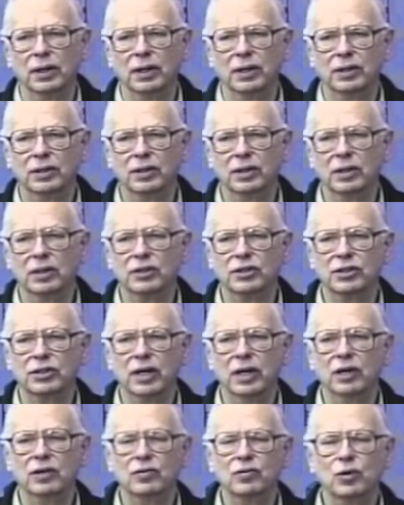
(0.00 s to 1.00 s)
until the
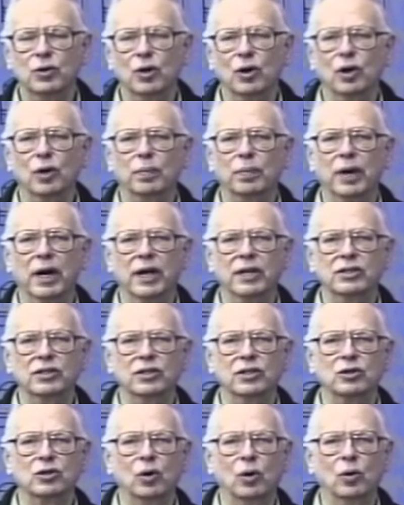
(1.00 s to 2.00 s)
state of New York
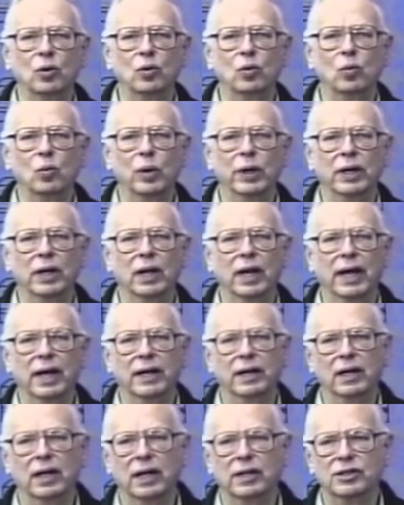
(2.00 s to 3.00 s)
passed its own
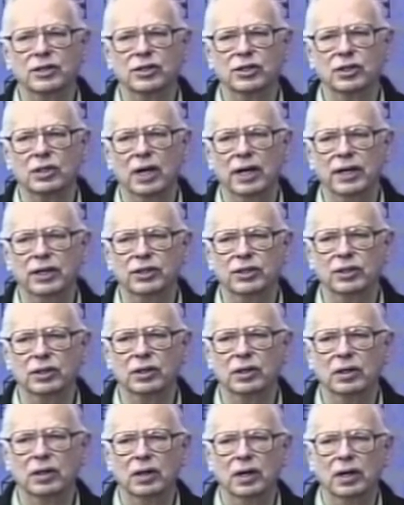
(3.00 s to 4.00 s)
wetland
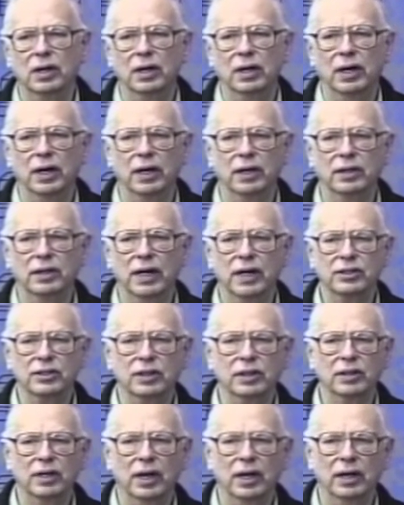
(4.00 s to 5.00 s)
legislation and
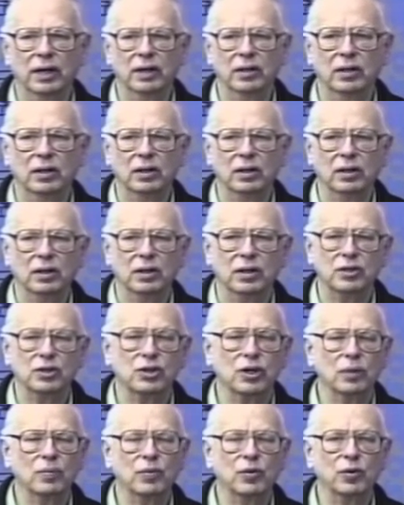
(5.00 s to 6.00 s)
designated
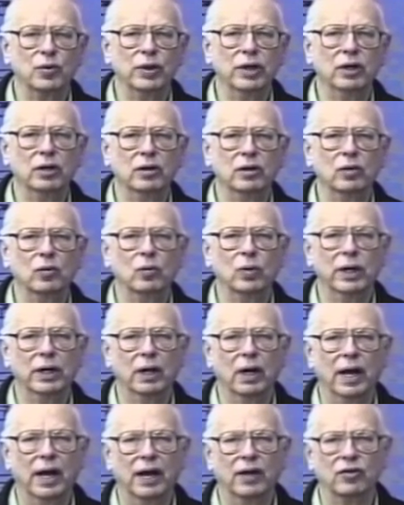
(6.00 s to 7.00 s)
some 300
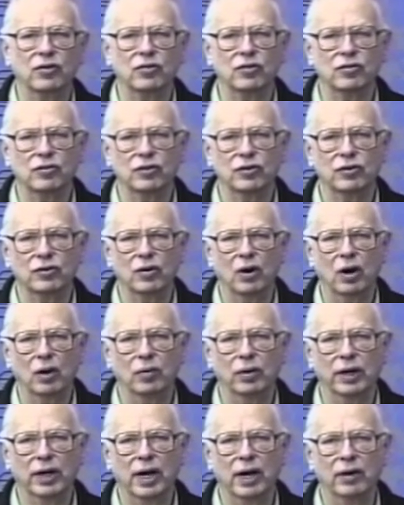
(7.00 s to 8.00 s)
wetlands in
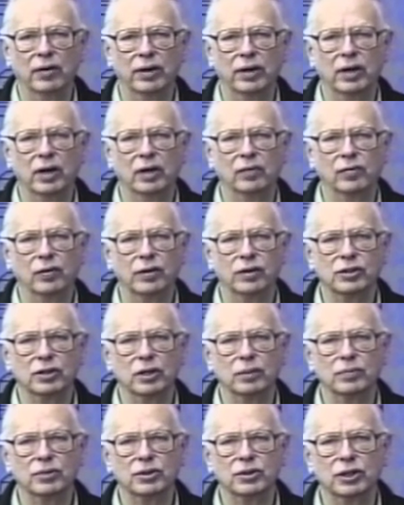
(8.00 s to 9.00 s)
Chautauqua County, covering
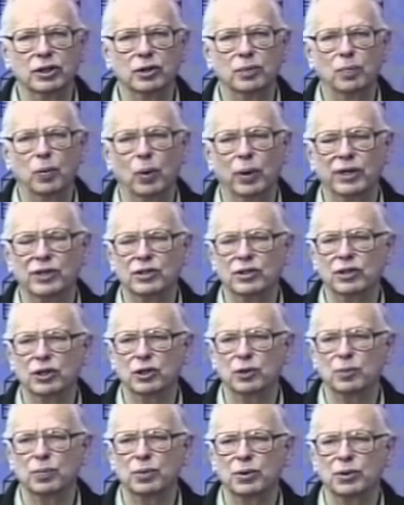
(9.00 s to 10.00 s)
some
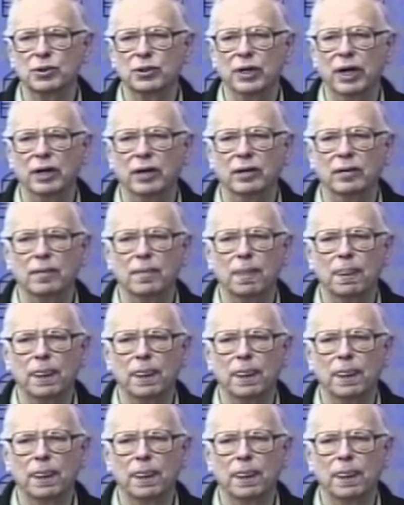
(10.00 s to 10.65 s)
6.6%